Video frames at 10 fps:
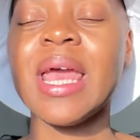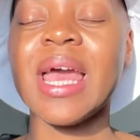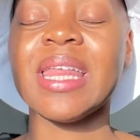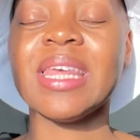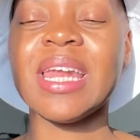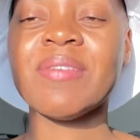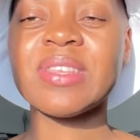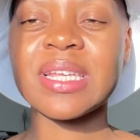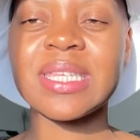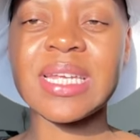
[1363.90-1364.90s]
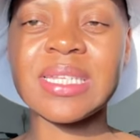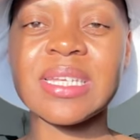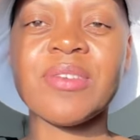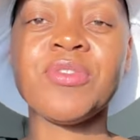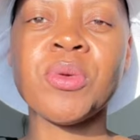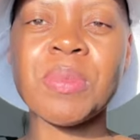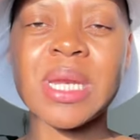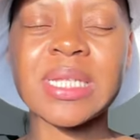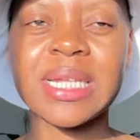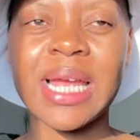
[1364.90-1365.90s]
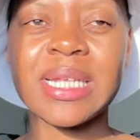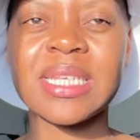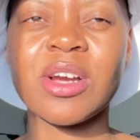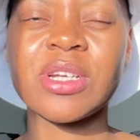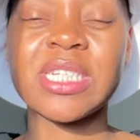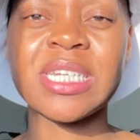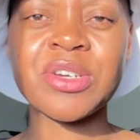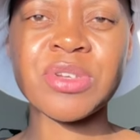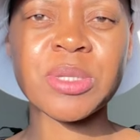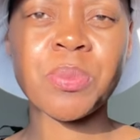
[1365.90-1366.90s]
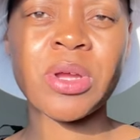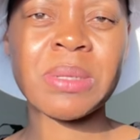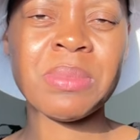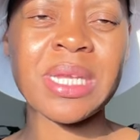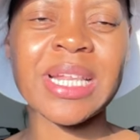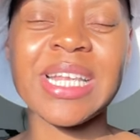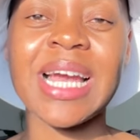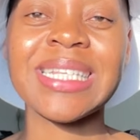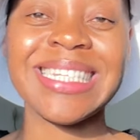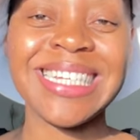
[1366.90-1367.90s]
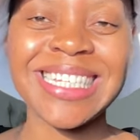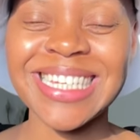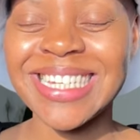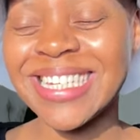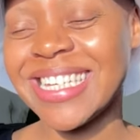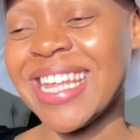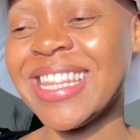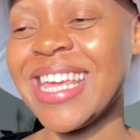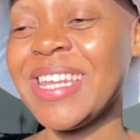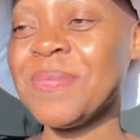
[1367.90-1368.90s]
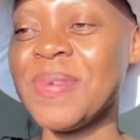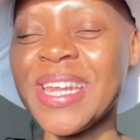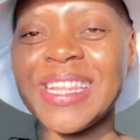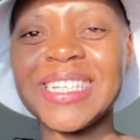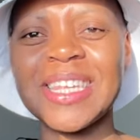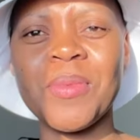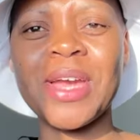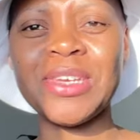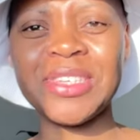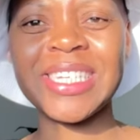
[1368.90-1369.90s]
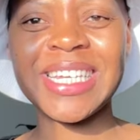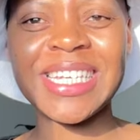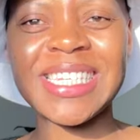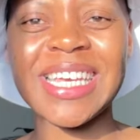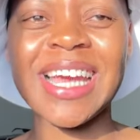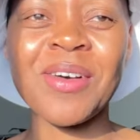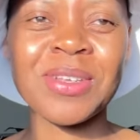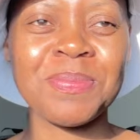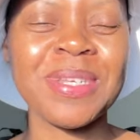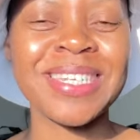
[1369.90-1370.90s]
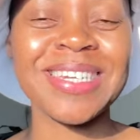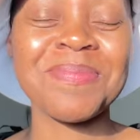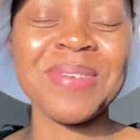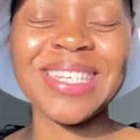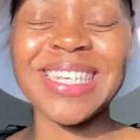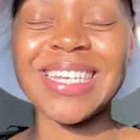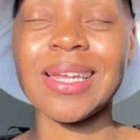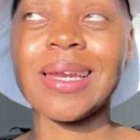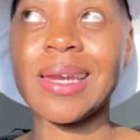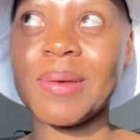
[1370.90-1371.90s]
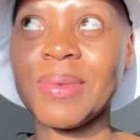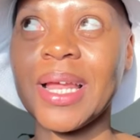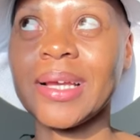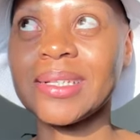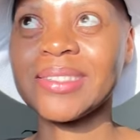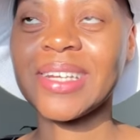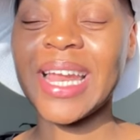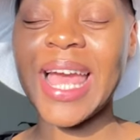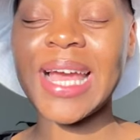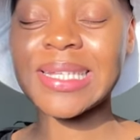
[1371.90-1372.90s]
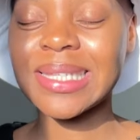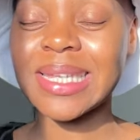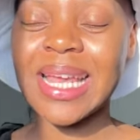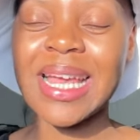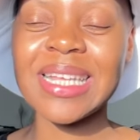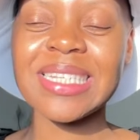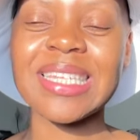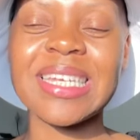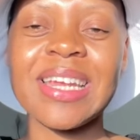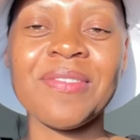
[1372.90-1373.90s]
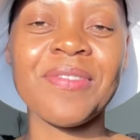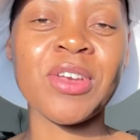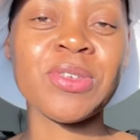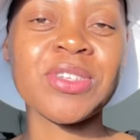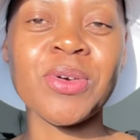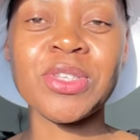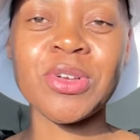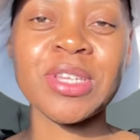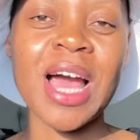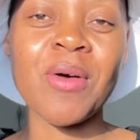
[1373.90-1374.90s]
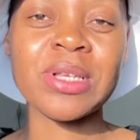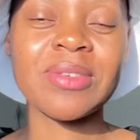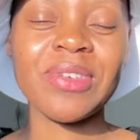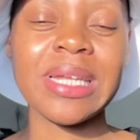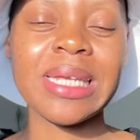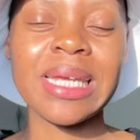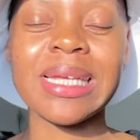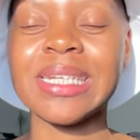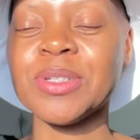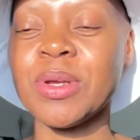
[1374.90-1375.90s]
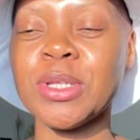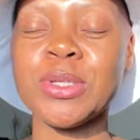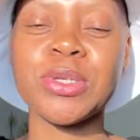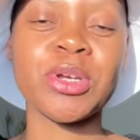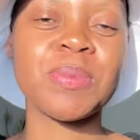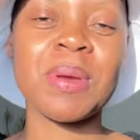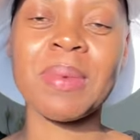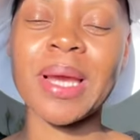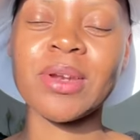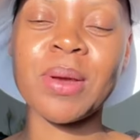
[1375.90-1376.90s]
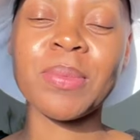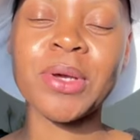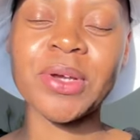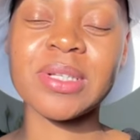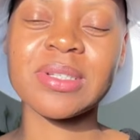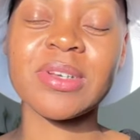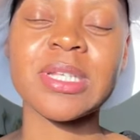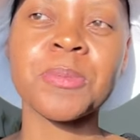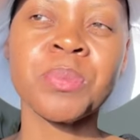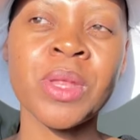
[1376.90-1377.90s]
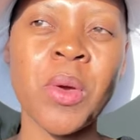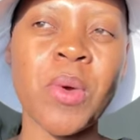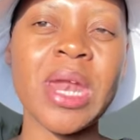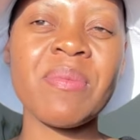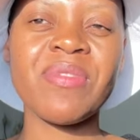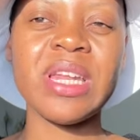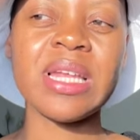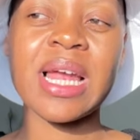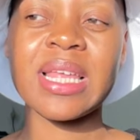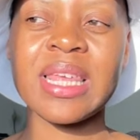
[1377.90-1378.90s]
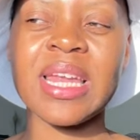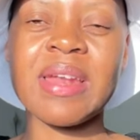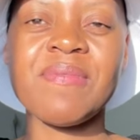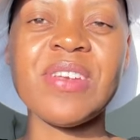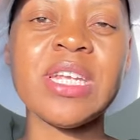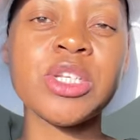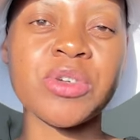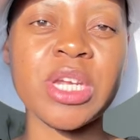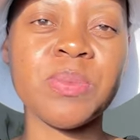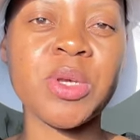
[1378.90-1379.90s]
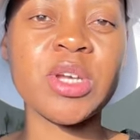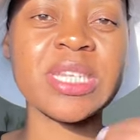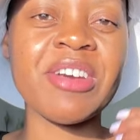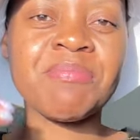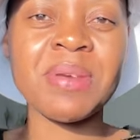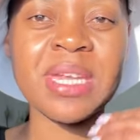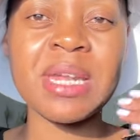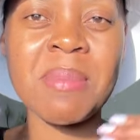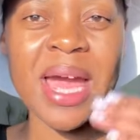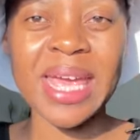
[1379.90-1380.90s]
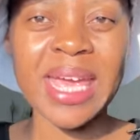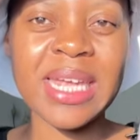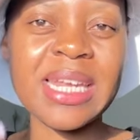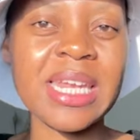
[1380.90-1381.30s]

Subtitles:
And then after I sent it a few minutes later, because she didn't respond immediately, I deleted it. And then immediately said, why are you deleting? I was busy in the meeting. I'm like, relax. Just said a voice note, told her how I was feeling, and she wanted to talk to me. I'm like, no, I'm good. Because when I'm feeling like that and feeling drained, because I've been in my head and